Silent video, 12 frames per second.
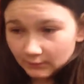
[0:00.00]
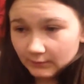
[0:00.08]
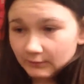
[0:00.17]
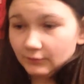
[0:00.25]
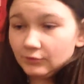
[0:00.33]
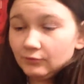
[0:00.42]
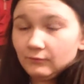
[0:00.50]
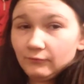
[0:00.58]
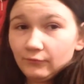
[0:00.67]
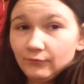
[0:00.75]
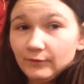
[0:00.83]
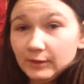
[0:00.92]
then do it
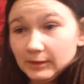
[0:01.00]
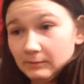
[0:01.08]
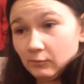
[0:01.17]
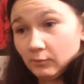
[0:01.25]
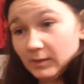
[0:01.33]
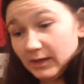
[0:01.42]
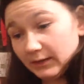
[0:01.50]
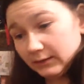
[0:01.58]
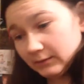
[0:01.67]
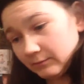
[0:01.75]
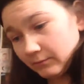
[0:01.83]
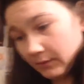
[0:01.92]
for 15
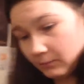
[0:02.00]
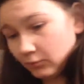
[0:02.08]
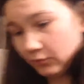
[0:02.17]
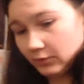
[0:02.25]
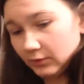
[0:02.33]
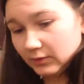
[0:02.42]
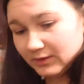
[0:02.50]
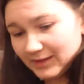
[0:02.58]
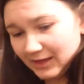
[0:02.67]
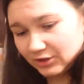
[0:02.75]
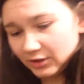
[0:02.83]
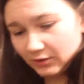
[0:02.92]
minutes, and then put the
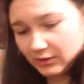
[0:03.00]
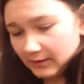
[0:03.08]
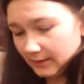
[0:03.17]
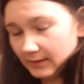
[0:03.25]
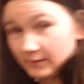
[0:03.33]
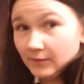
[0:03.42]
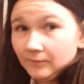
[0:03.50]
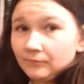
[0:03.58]
sachet thingy